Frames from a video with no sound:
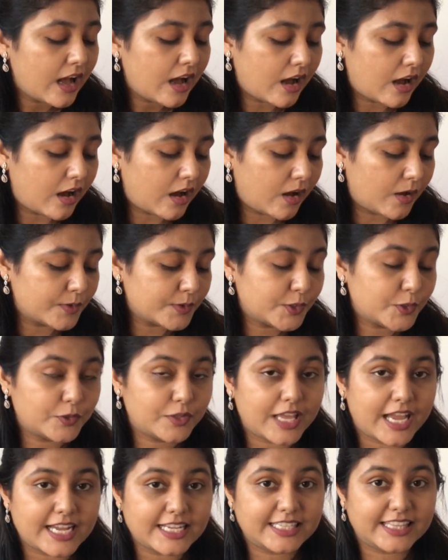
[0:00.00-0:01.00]
so
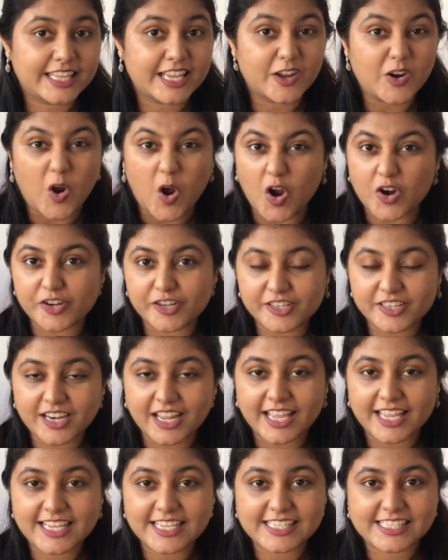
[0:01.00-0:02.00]
that they are
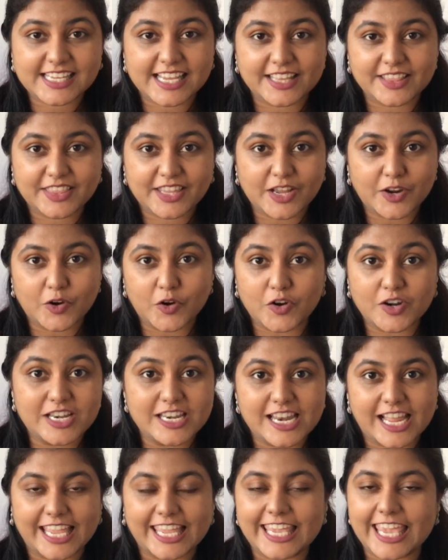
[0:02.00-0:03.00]
organized and they are
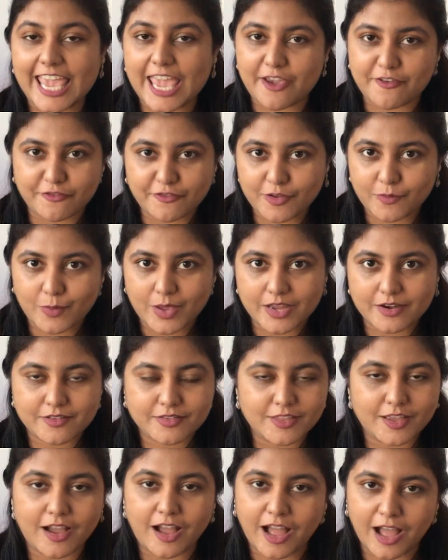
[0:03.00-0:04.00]
not lying everywhere
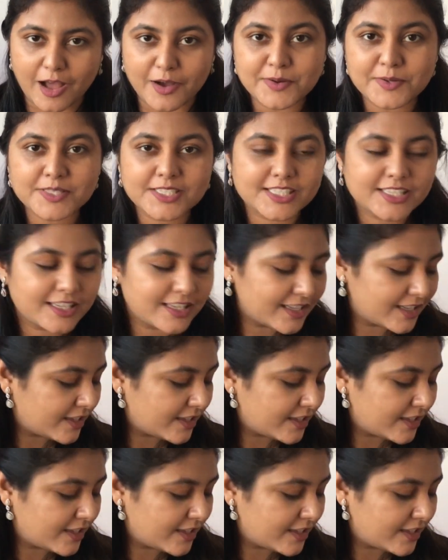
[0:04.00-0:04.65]
in the house.